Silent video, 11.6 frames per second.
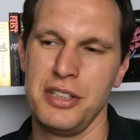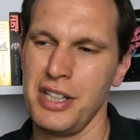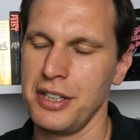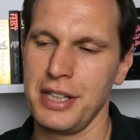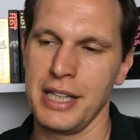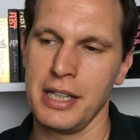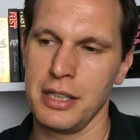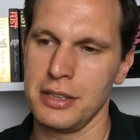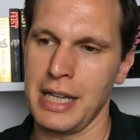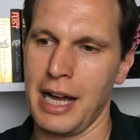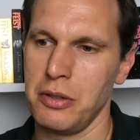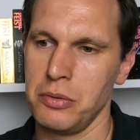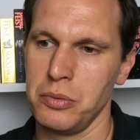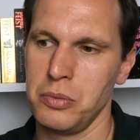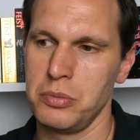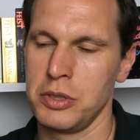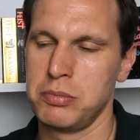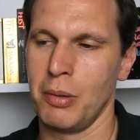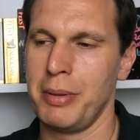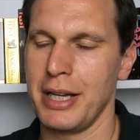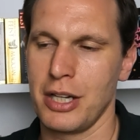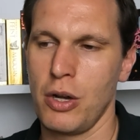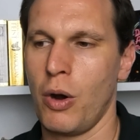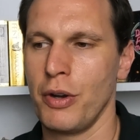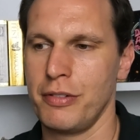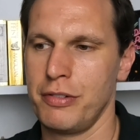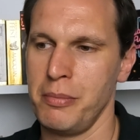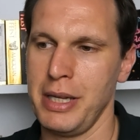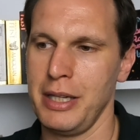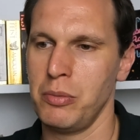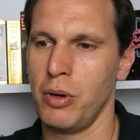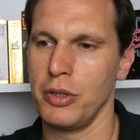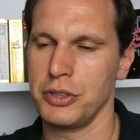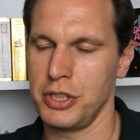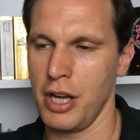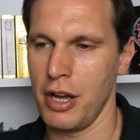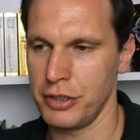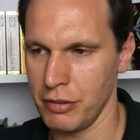The other thing that was probably a con for me was the